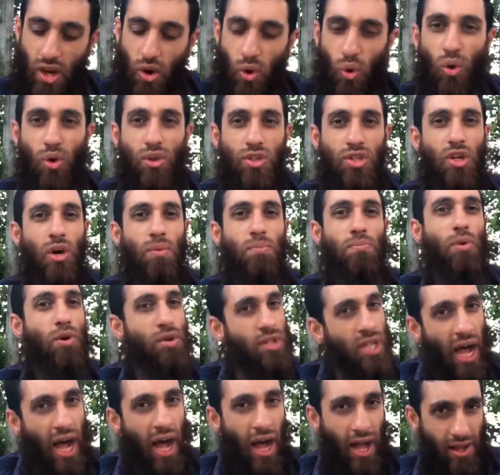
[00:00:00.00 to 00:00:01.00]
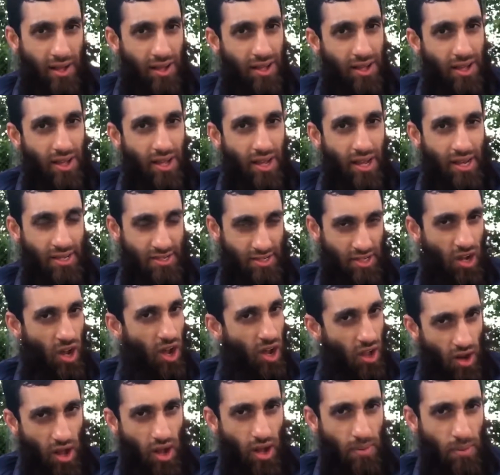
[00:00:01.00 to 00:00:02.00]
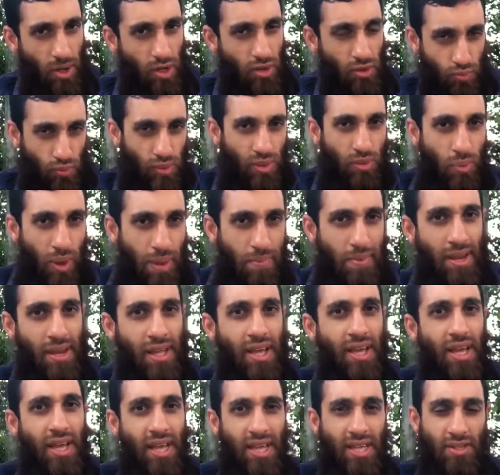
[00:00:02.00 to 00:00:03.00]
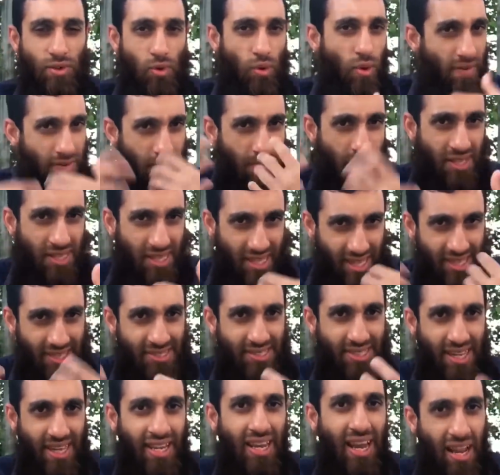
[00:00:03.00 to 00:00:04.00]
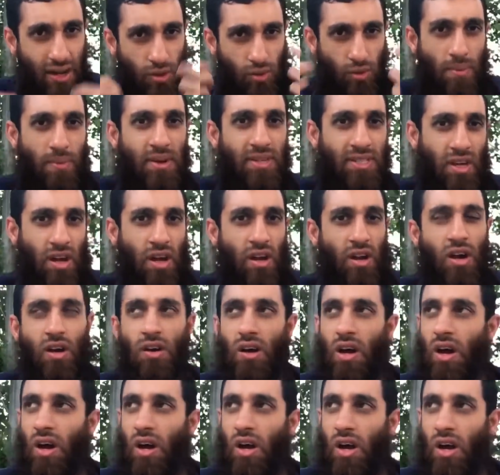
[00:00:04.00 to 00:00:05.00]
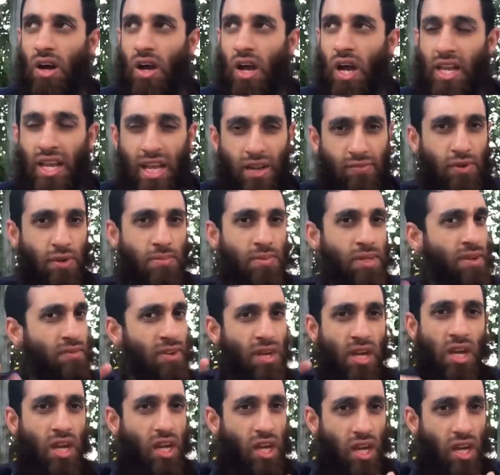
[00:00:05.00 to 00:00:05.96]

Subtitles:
Also, muta'a is haram and with women. Whoever makes it istihlal, whoever makes it halal for himself,